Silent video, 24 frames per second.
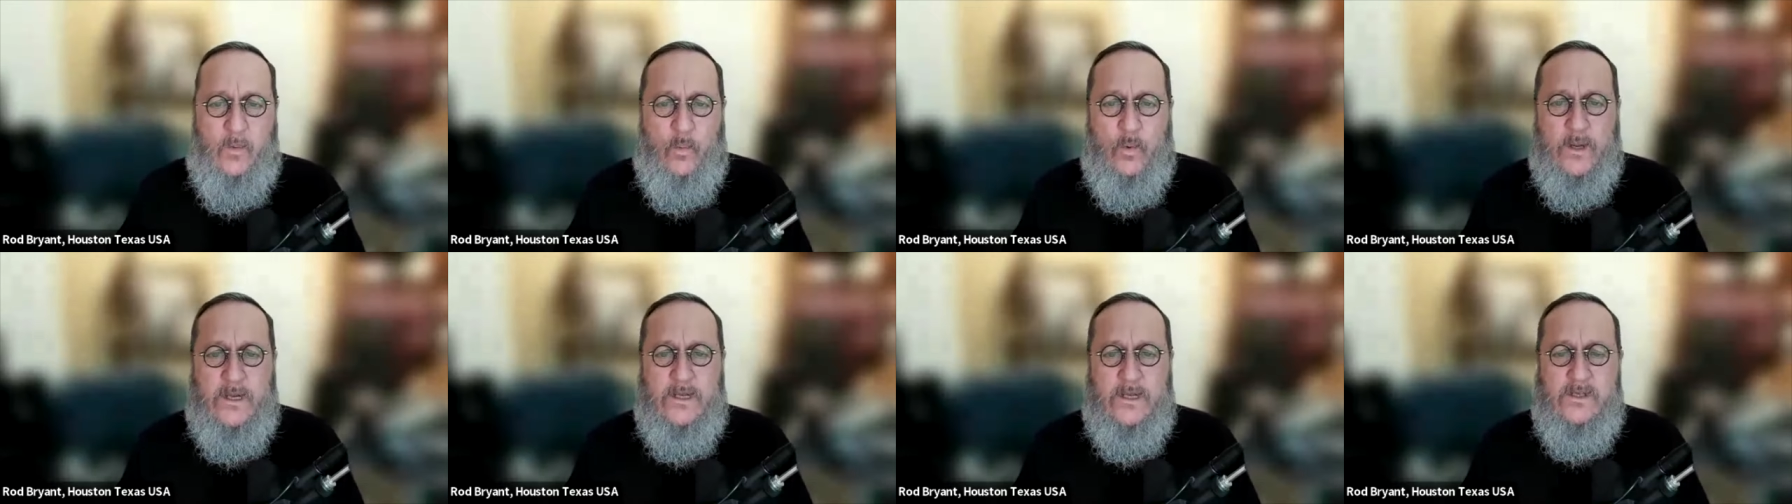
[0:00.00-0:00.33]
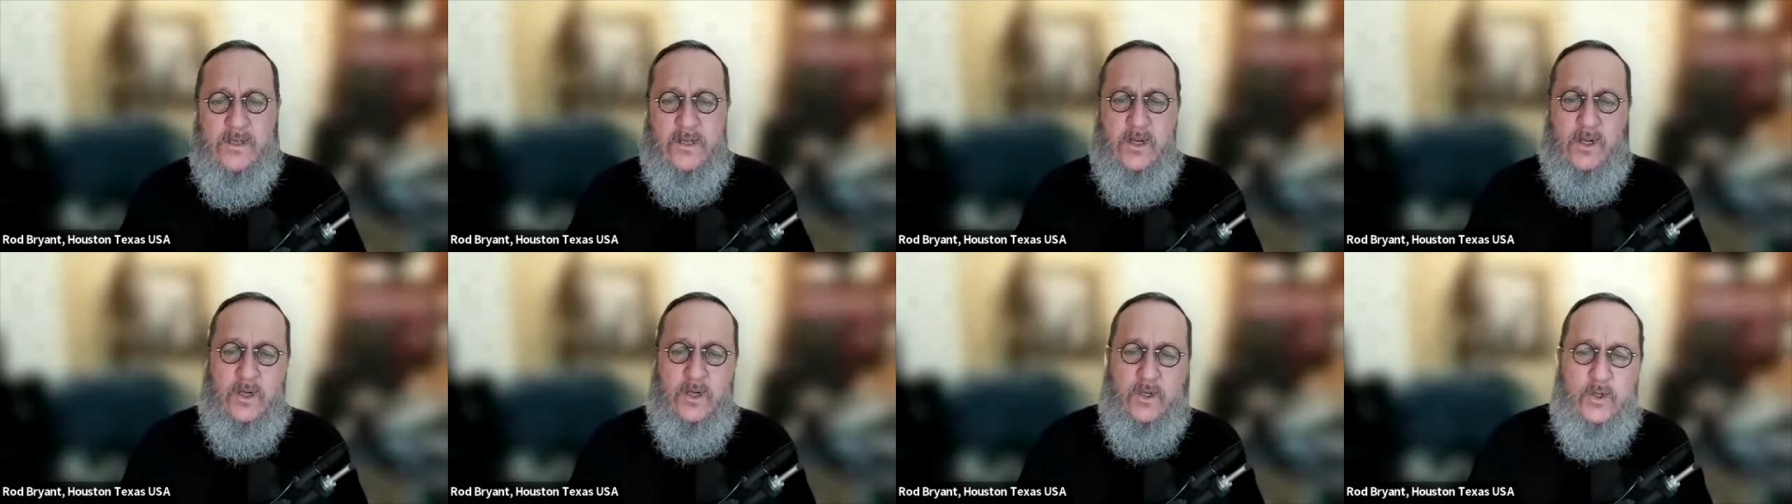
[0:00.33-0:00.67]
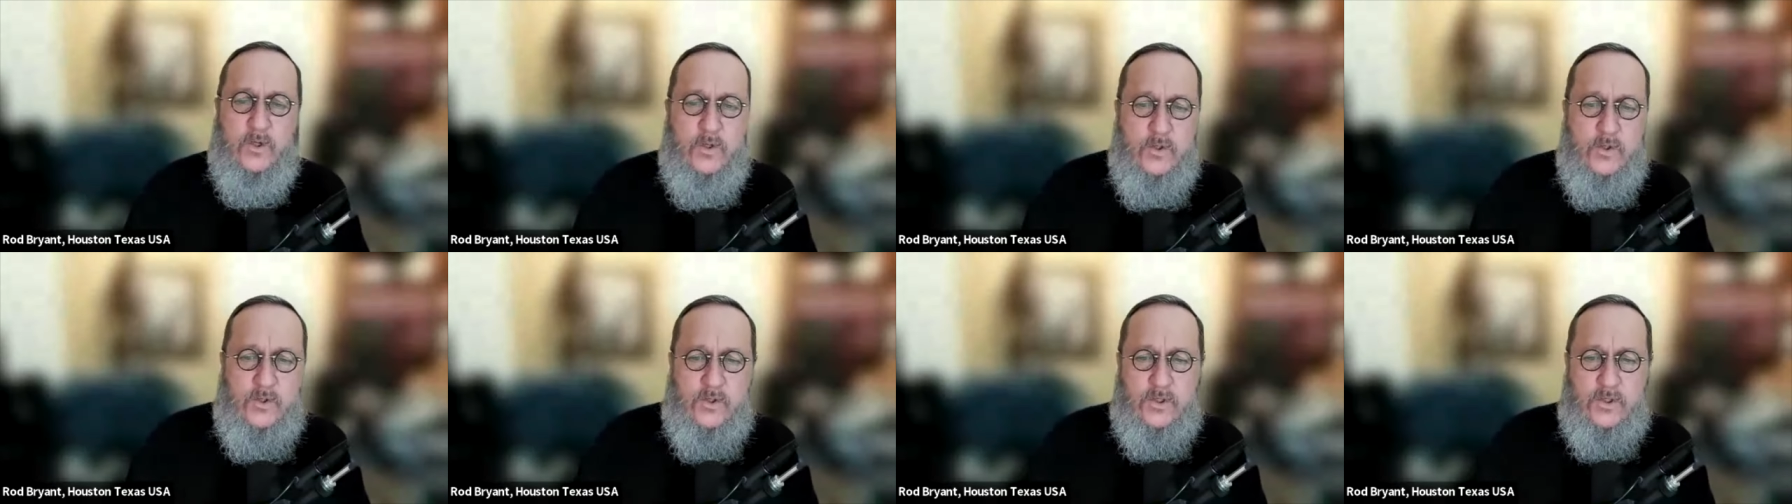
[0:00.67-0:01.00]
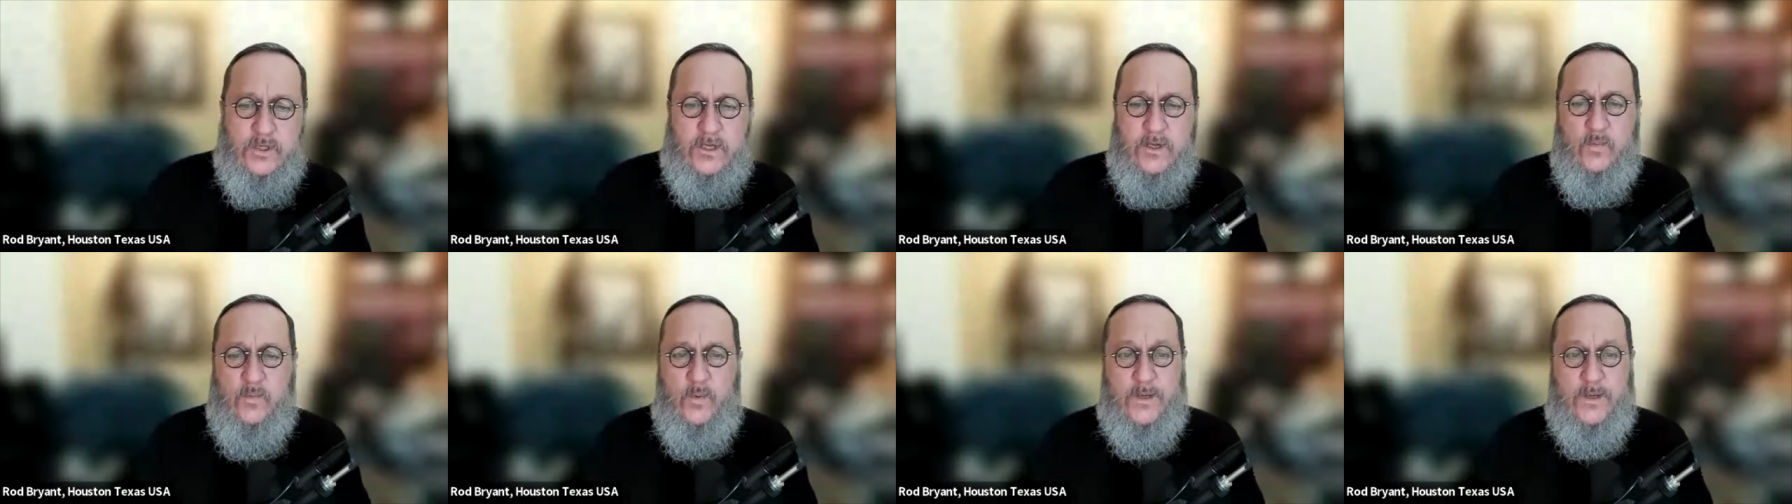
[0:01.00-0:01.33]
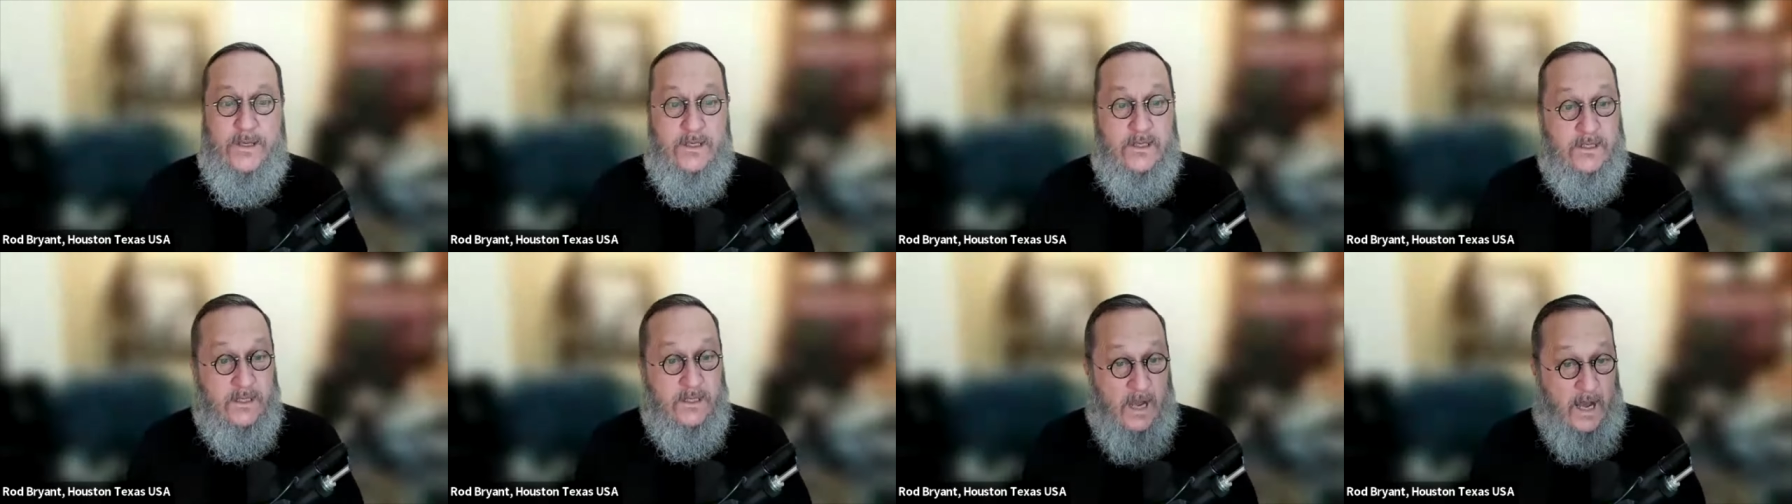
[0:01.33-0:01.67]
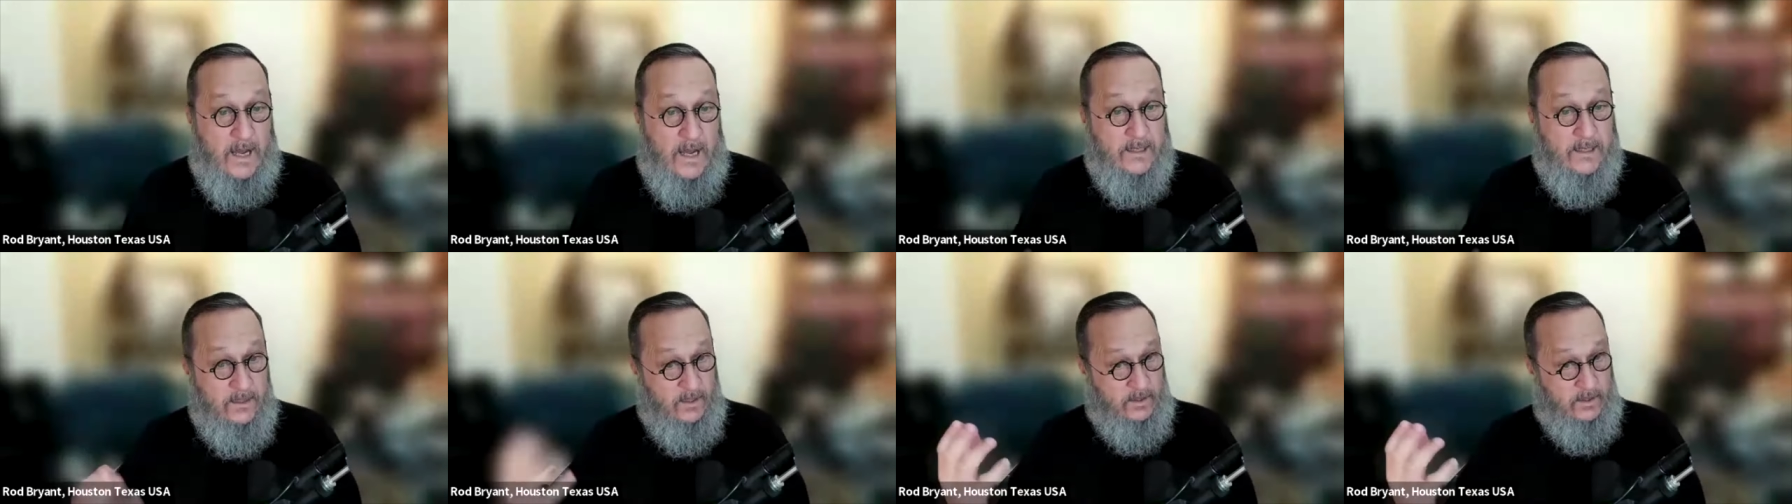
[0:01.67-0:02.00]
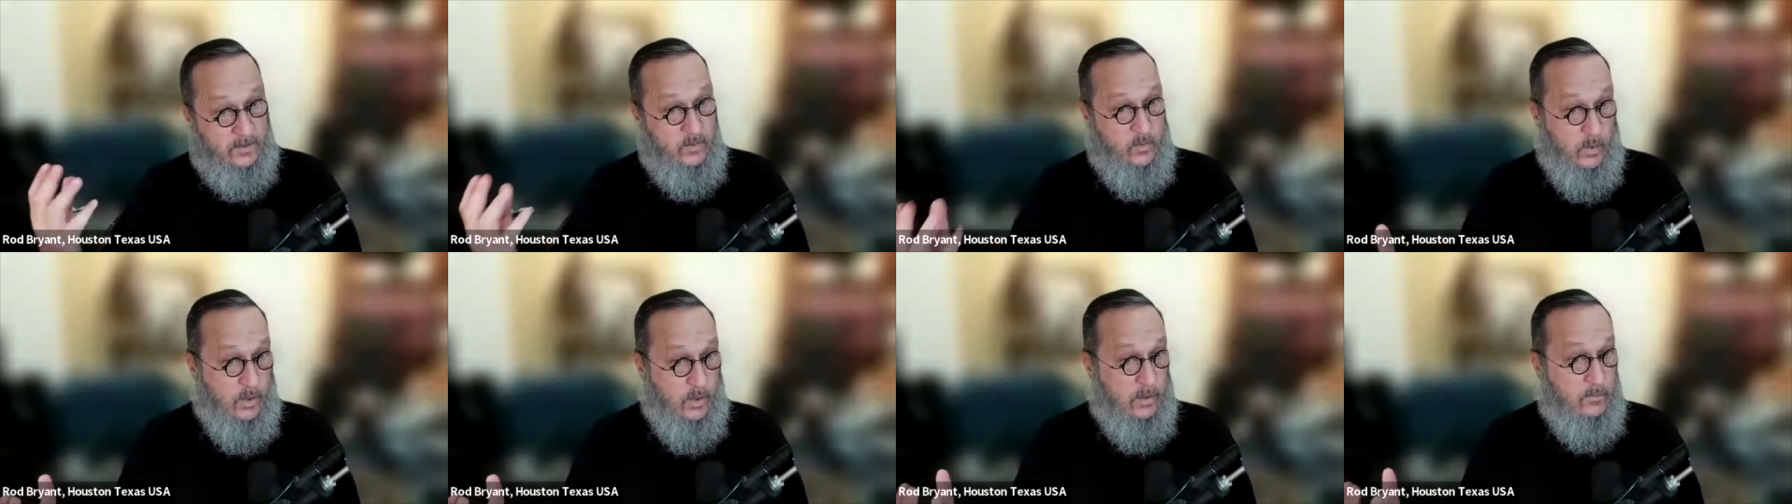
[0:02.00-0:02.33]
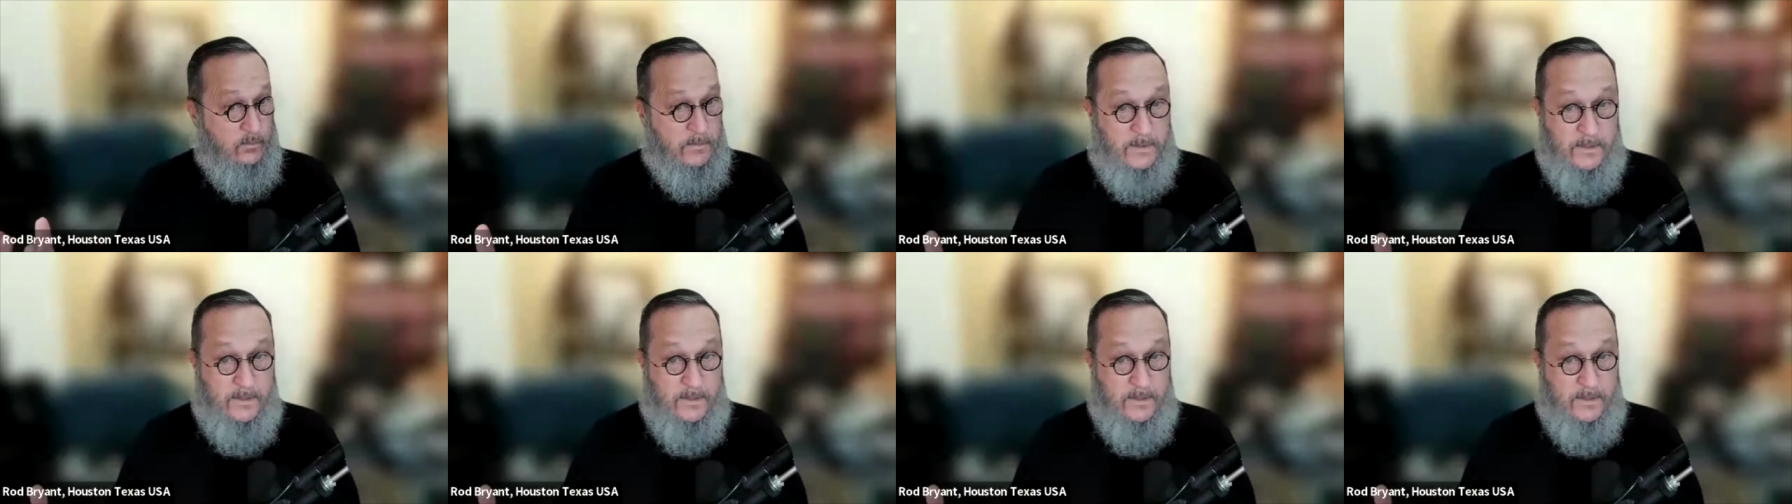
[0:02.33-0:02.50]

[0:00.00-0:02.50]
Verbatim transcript: what is an illusion and what is not in this world,